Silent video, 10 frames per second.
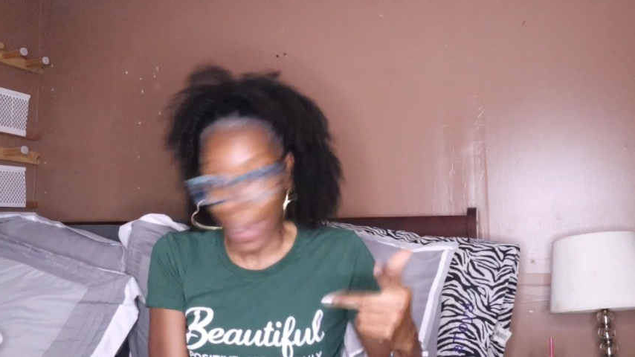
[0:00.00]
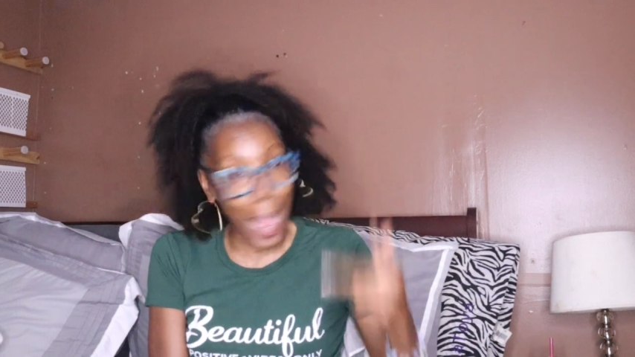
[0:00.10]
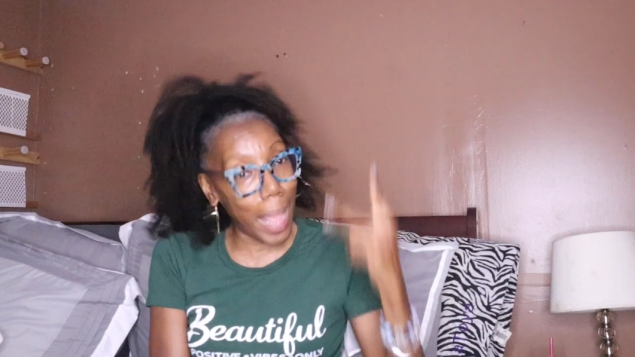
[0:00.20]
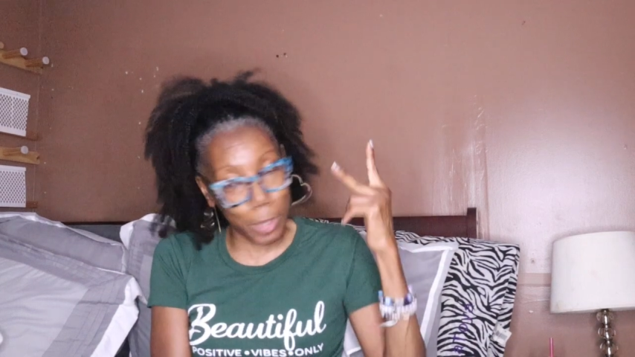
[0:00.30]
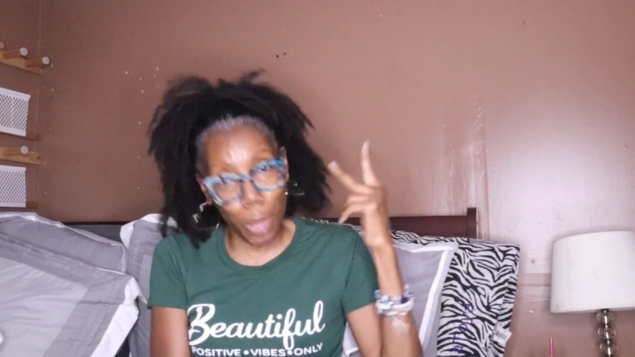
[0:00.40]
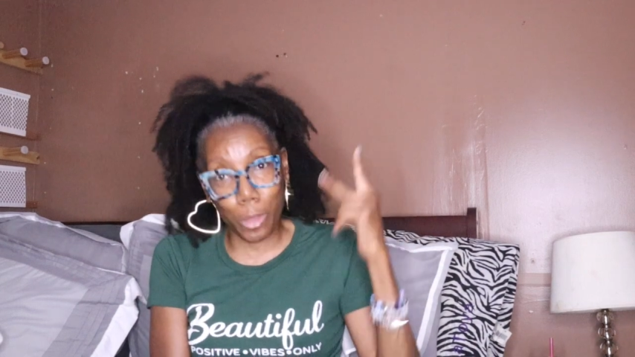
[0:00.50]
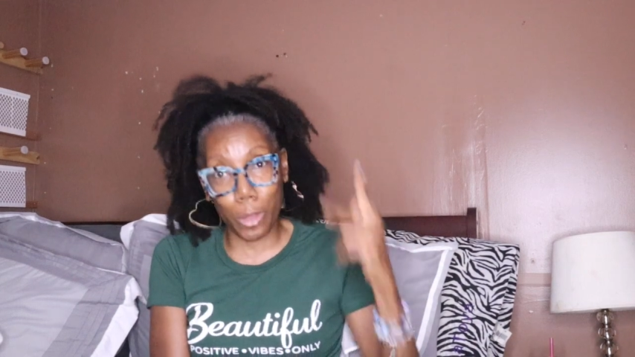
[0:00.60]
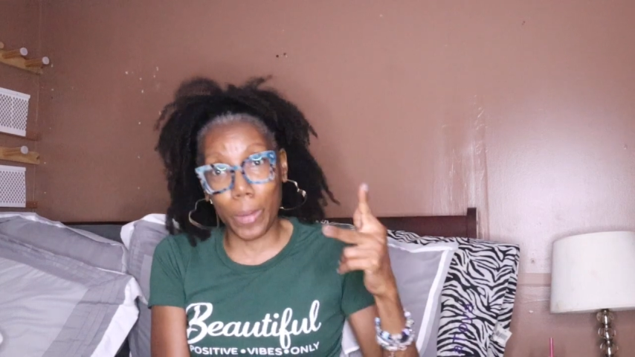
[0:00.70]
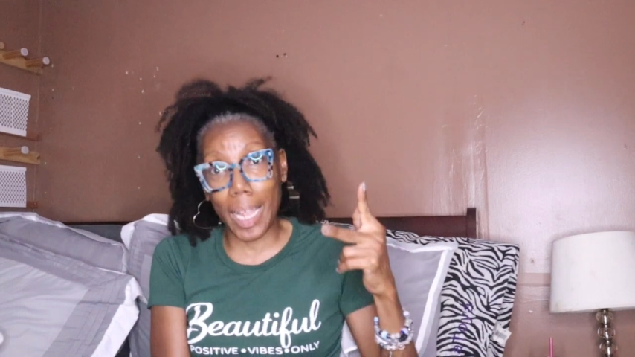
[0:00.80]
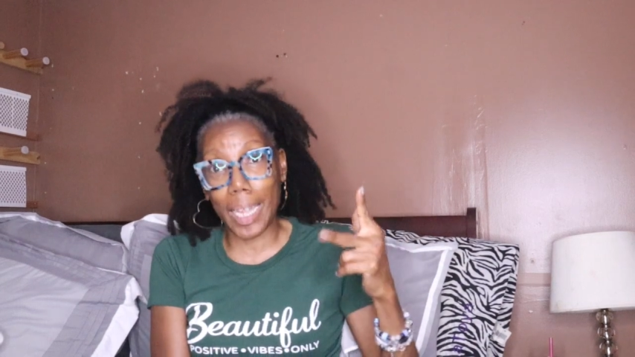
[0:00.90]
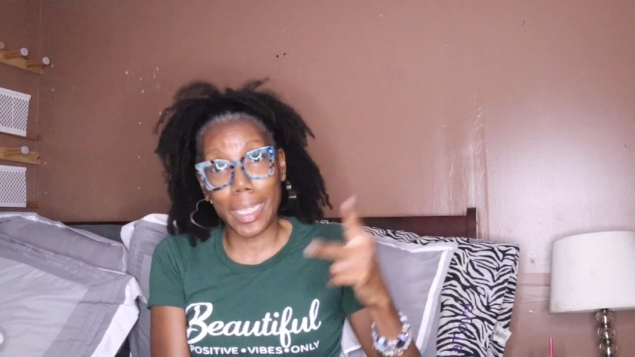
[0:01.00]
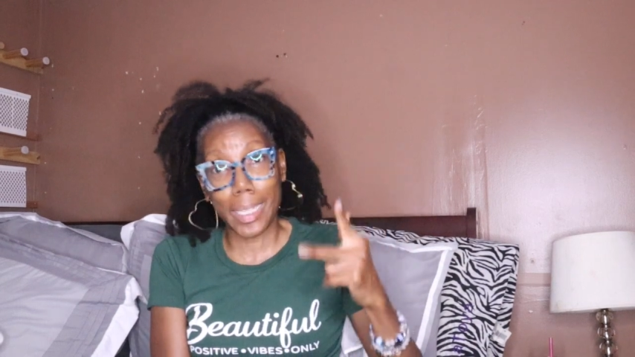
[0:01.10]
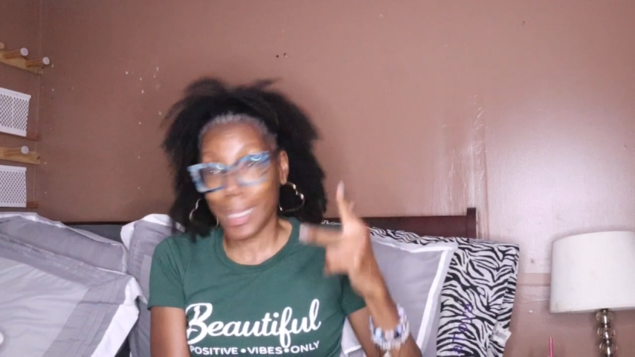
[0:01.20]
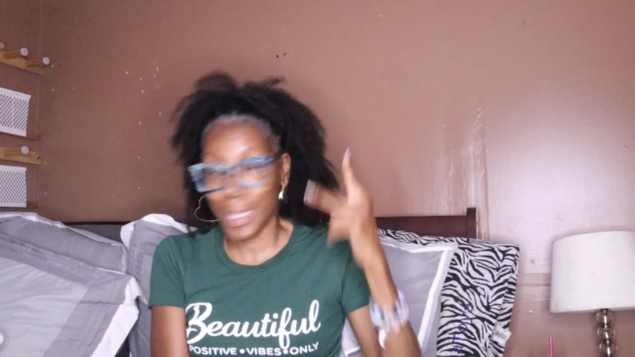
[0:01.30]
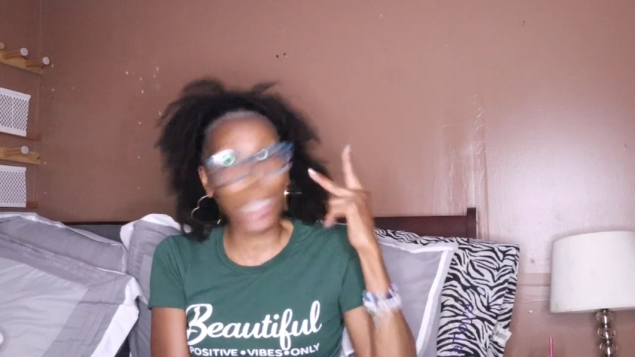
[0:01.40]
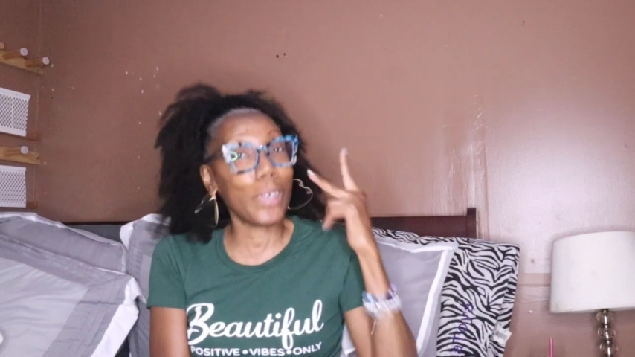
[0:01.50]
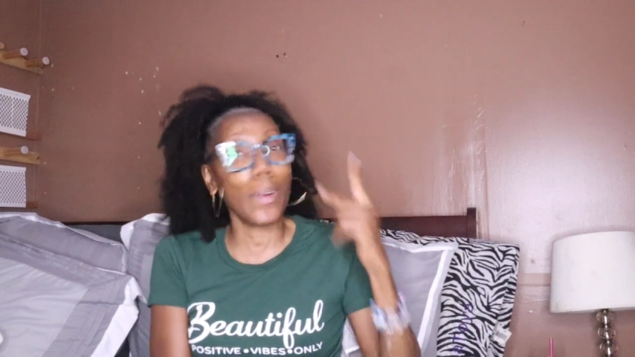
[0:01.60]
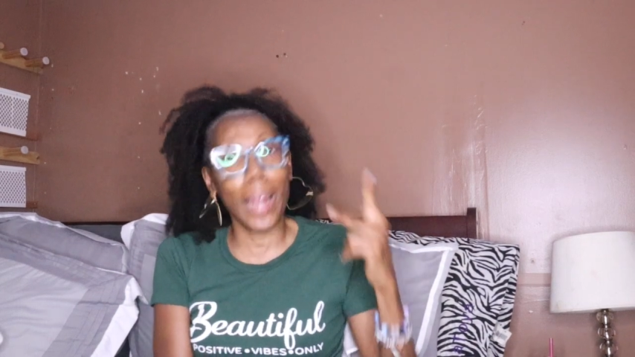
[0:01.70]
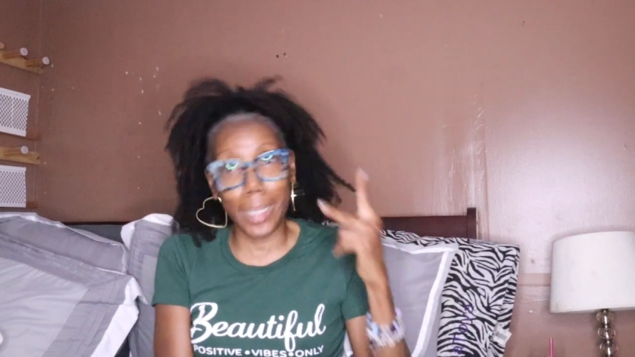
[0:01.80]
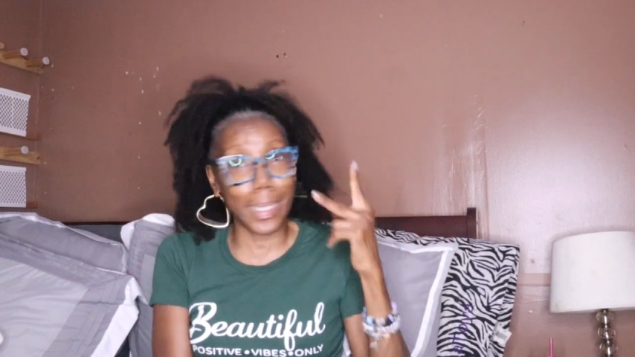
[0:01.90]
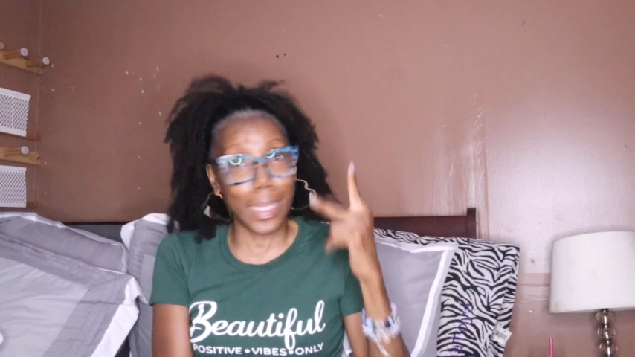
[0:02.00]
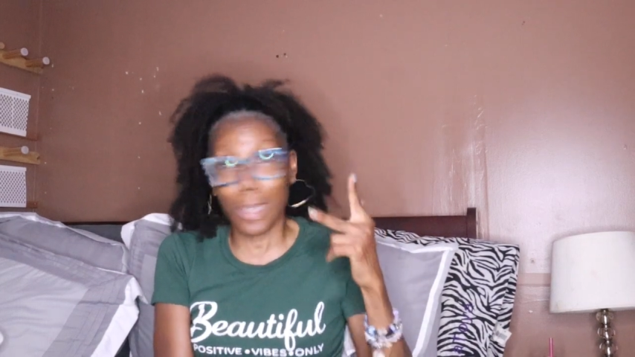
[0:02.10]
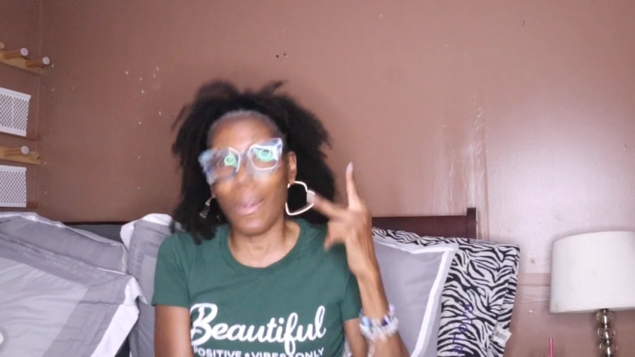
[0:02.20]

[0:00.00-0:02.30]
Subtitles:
Episode 3, the crazy.